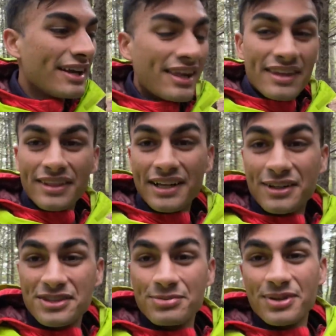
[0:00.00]
Then later
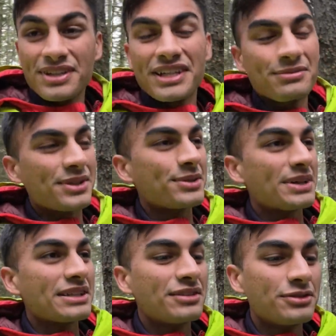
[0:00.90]
this morning, we're
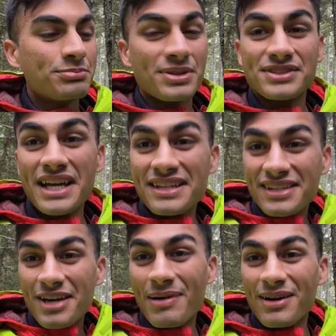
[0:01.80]
going to present
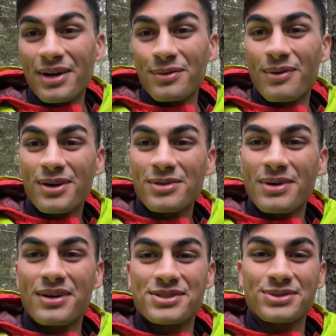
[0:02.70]
about our water
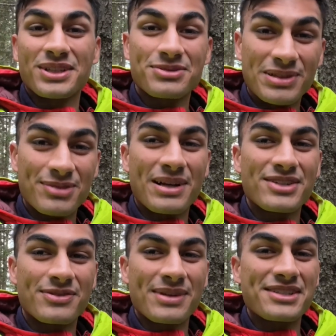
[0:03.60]
module experiments
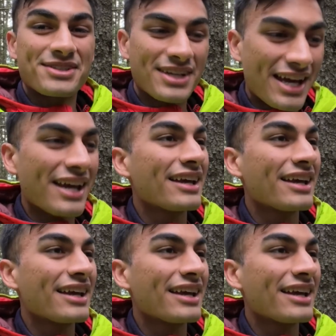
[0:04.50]
from yesterday.